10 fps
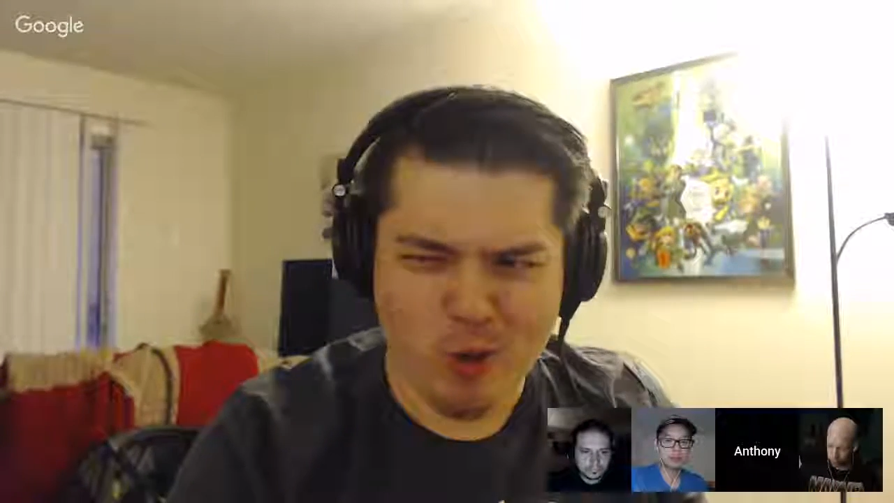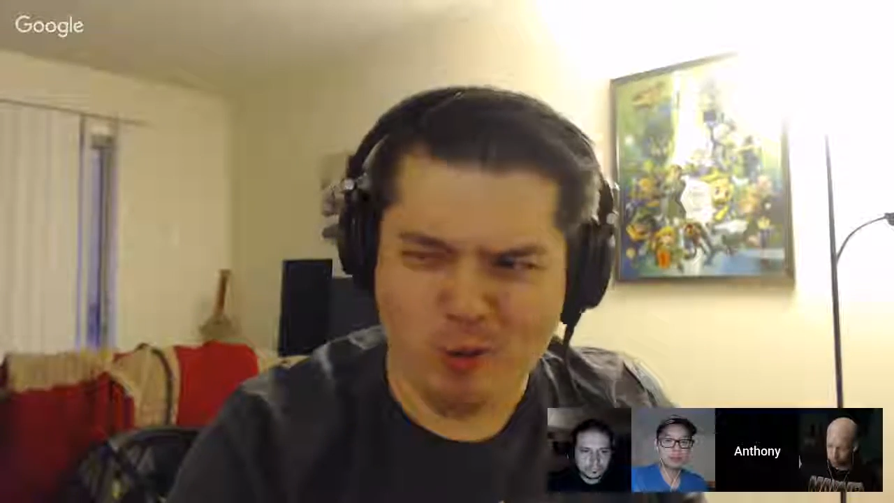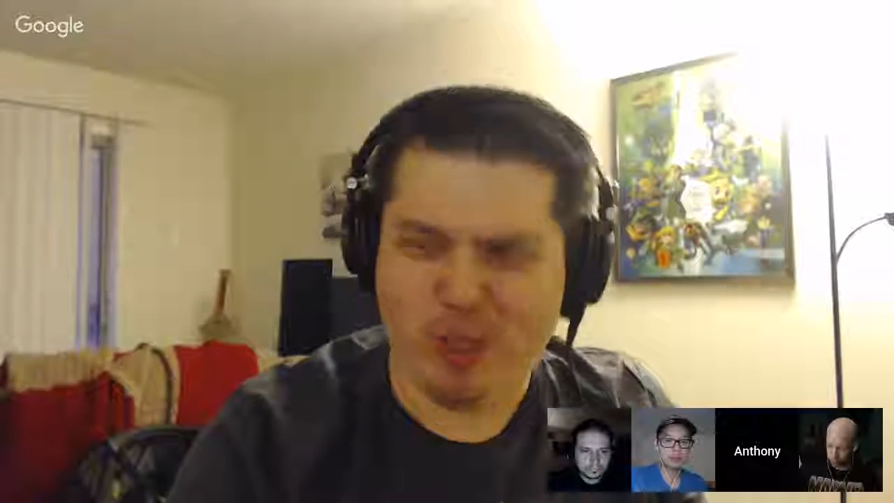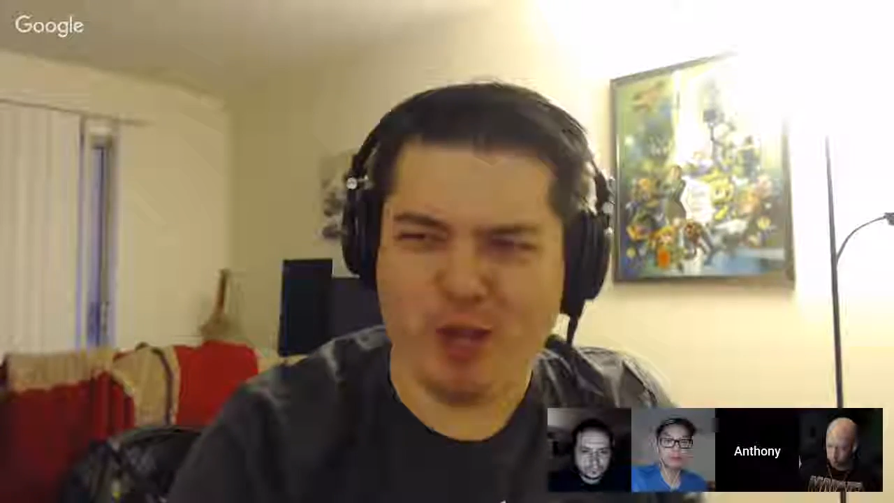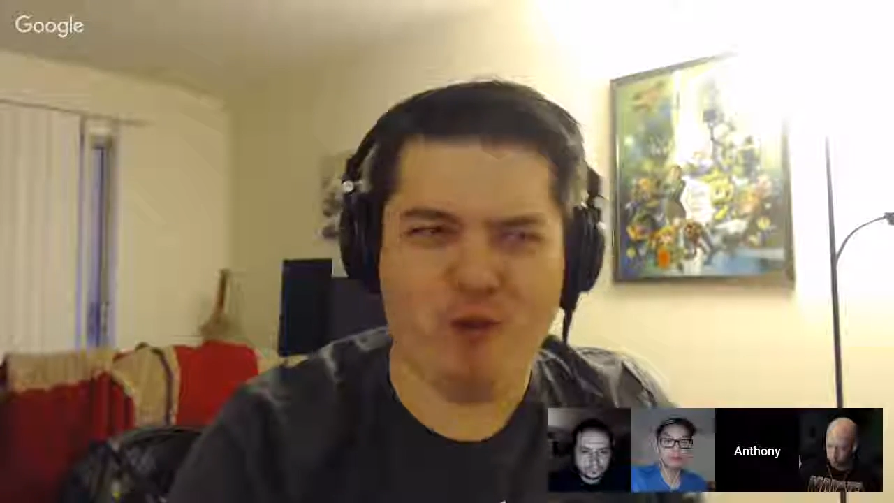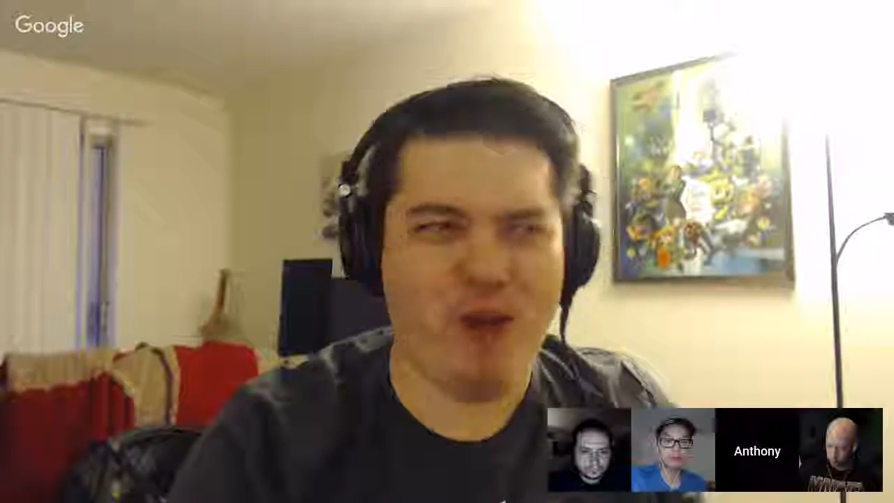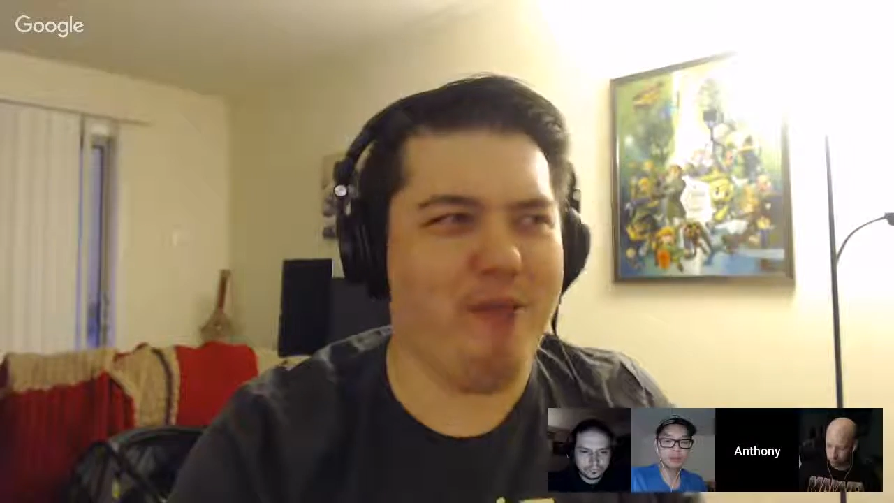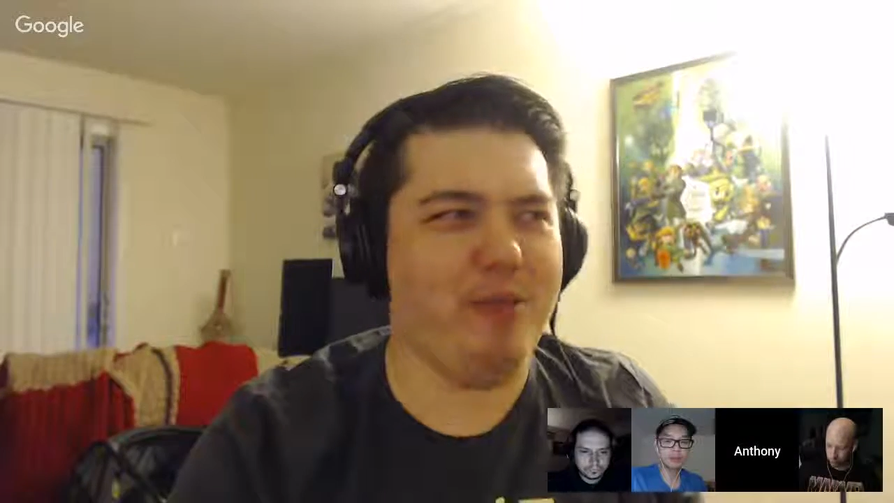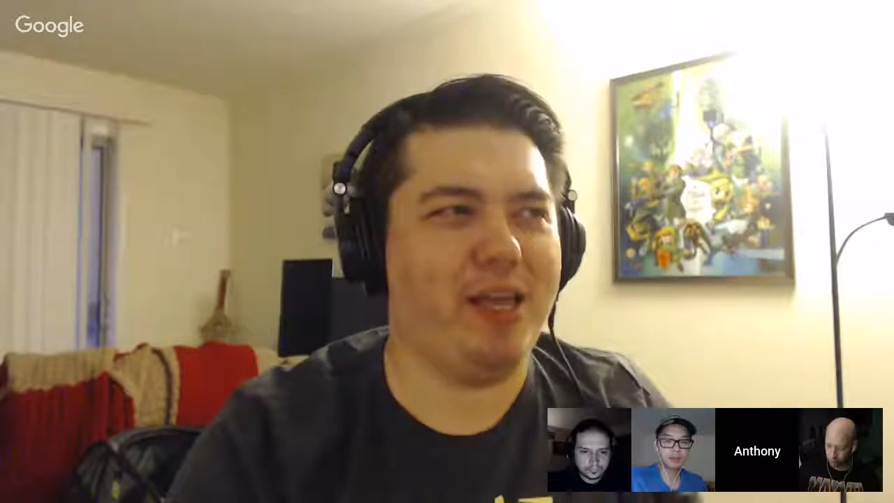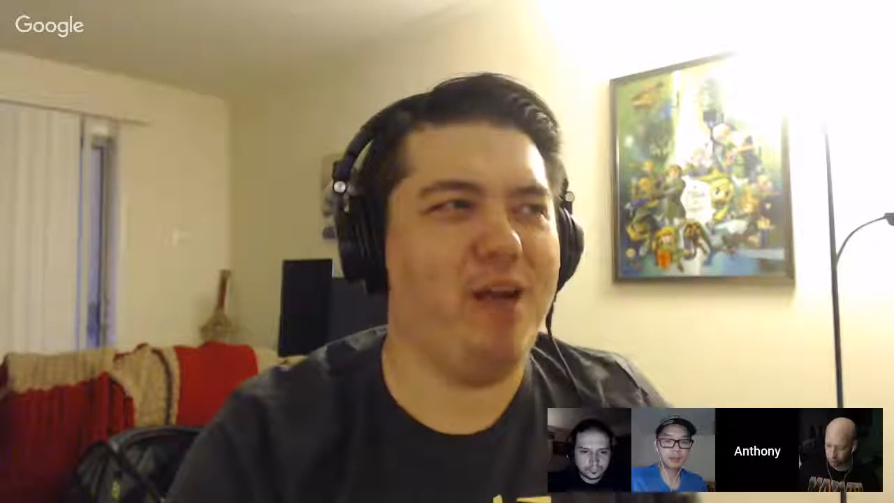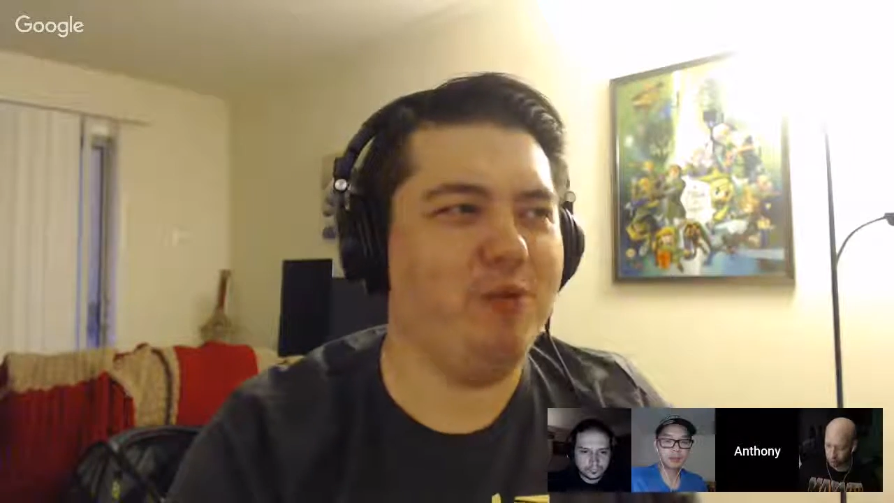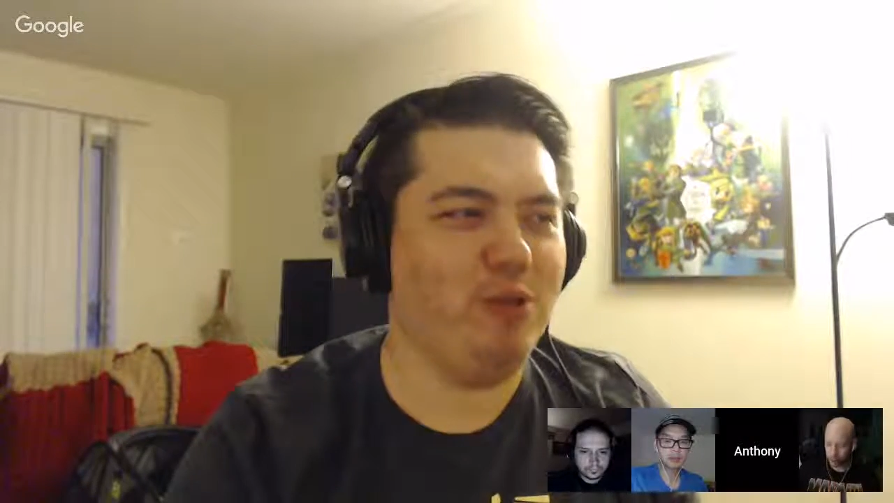holy crap, how